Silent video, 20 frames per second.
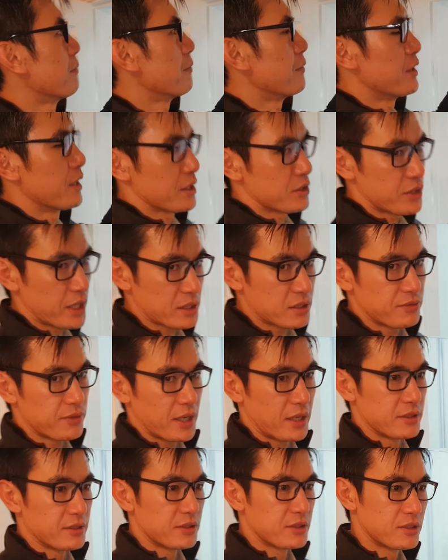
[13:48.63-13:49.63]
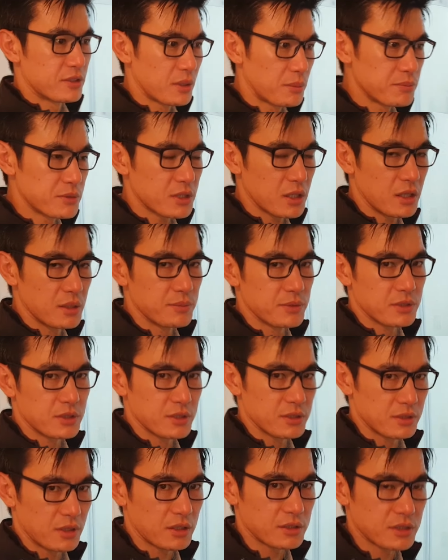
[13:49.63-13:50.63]
The extractor fan sometimes
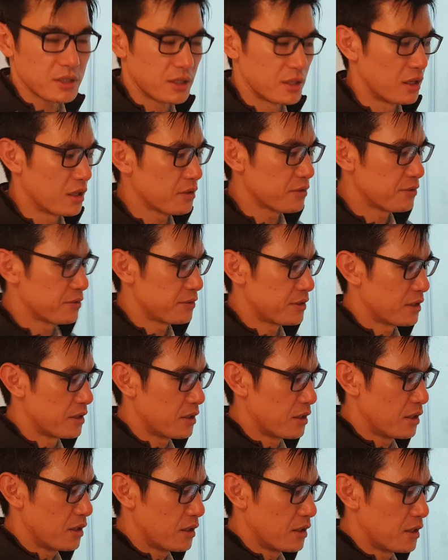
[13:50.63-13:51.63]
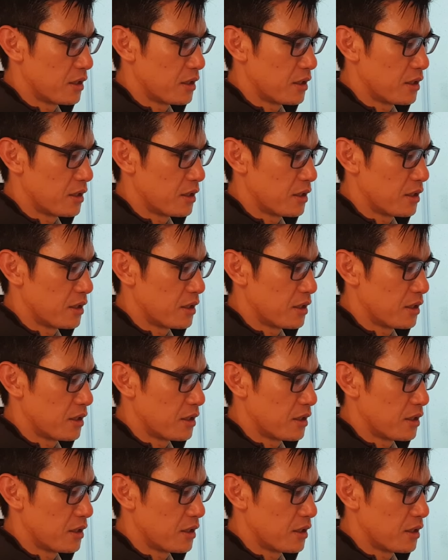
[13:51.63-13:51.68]
does not turn off. Yep.